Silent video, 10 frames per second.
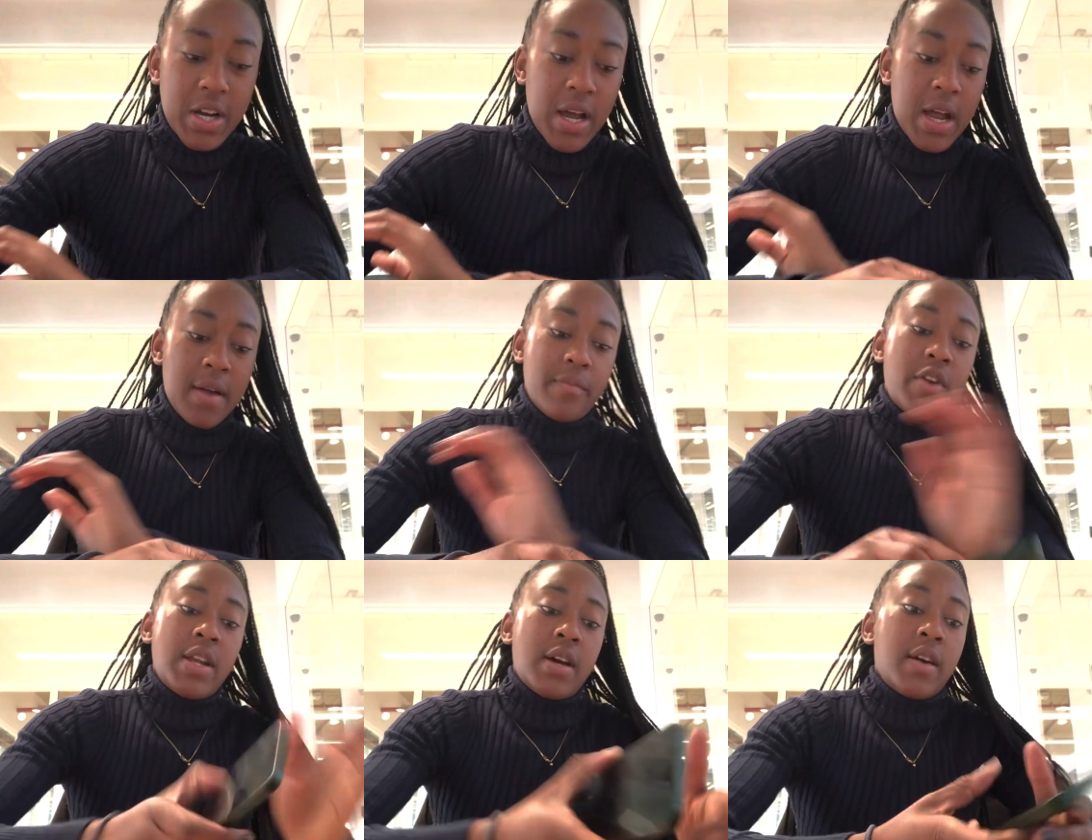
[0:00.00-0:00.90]
And
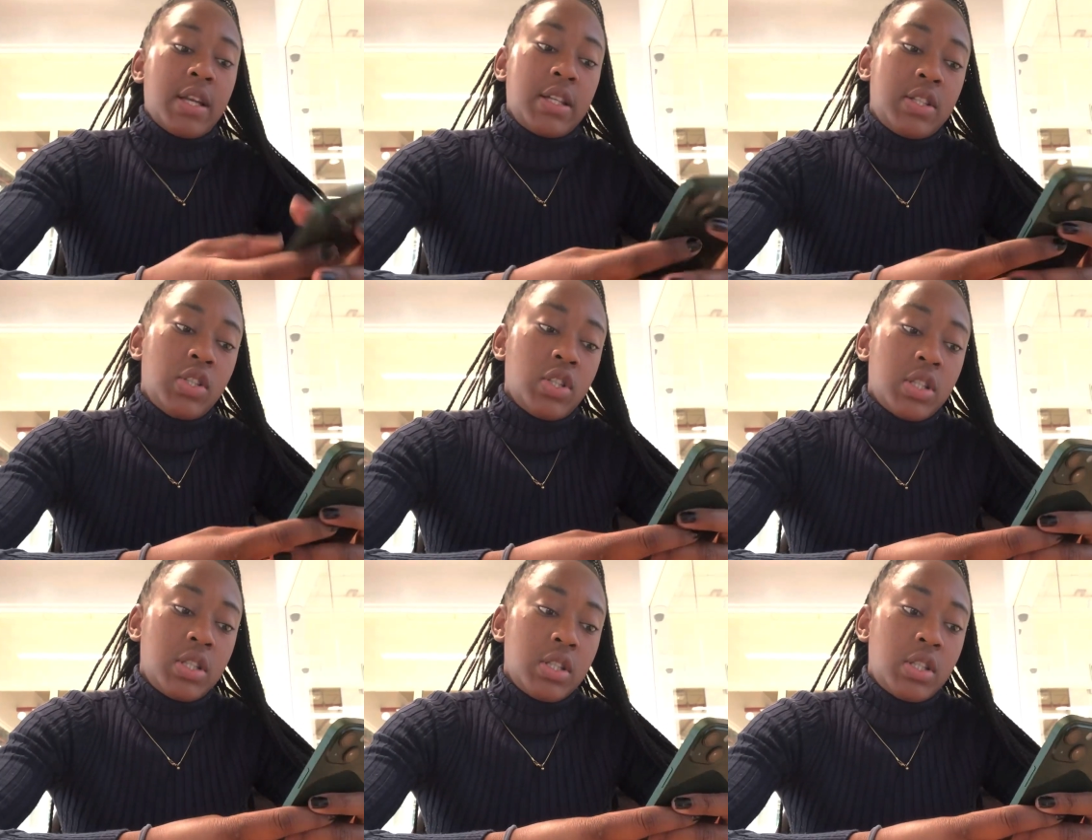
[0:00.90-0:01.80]
right now I need to
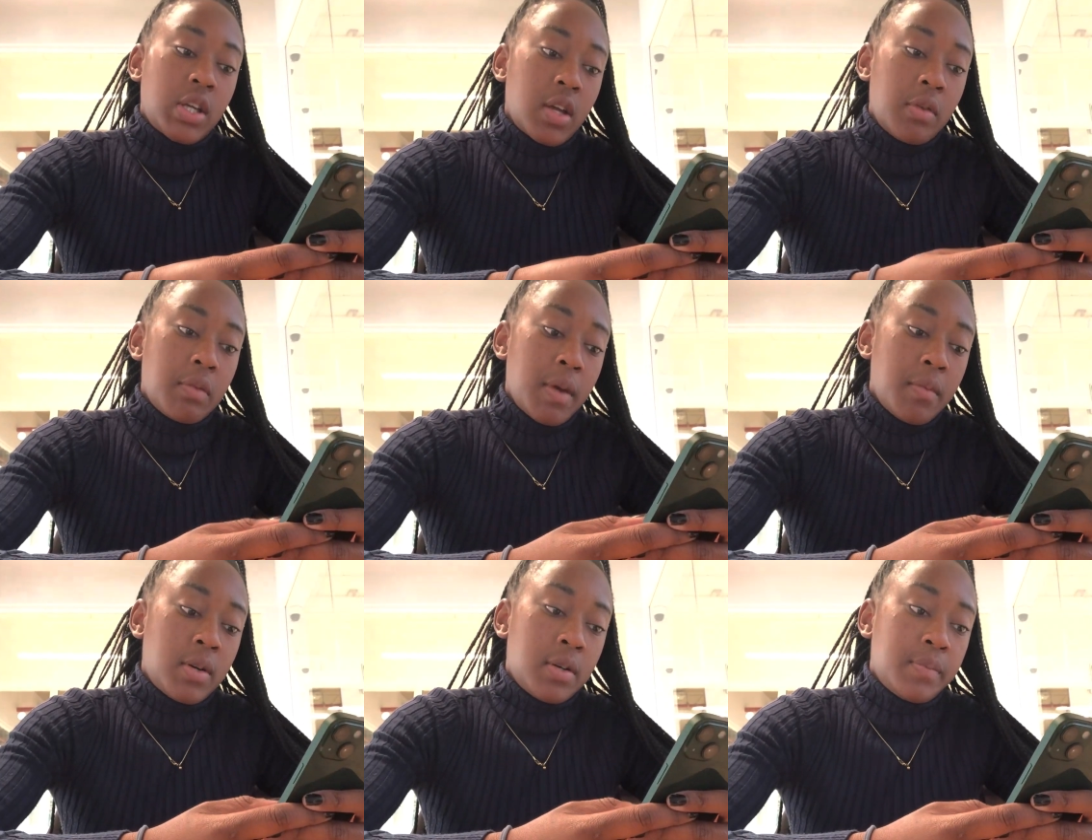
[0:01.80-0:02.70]
just check in with my
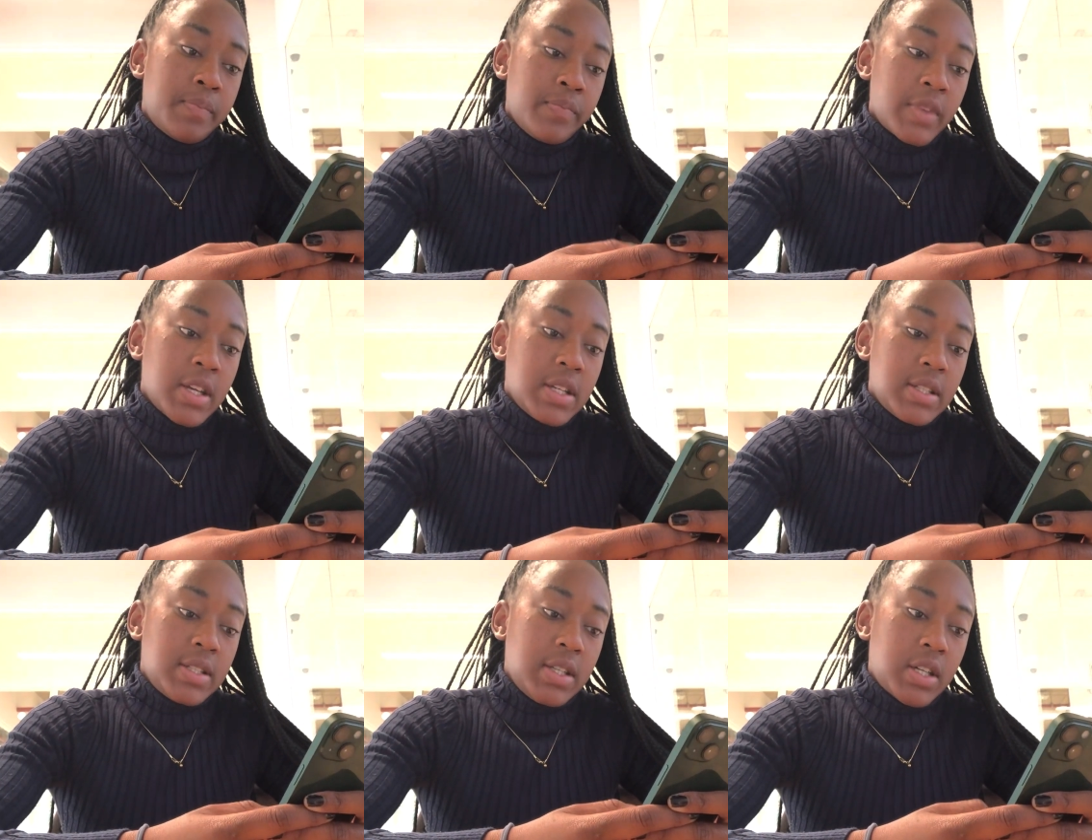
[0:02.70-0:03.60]
mom, see